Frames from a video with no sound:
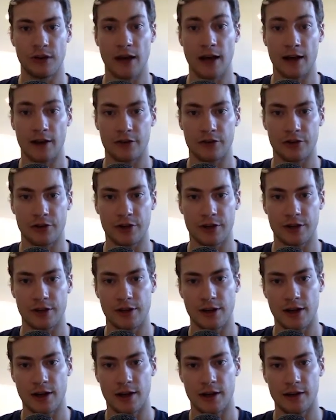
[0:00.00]
Actually,
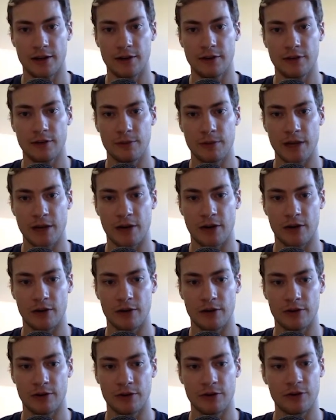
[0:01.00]
I, I did some background mm.
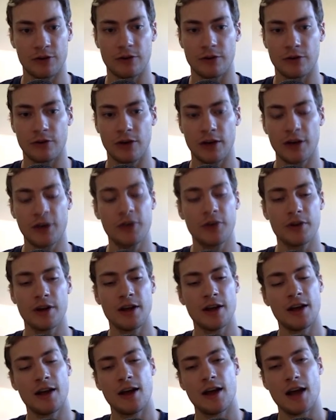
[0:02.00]
research on her, so I don't,
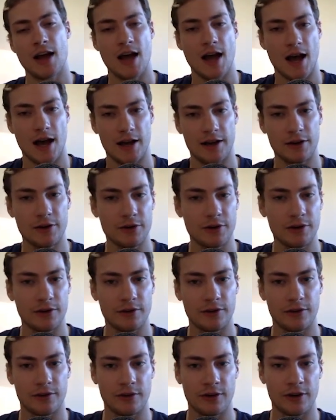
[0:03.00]
I don't
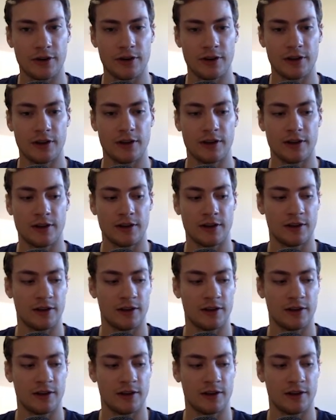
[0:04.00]
necessarily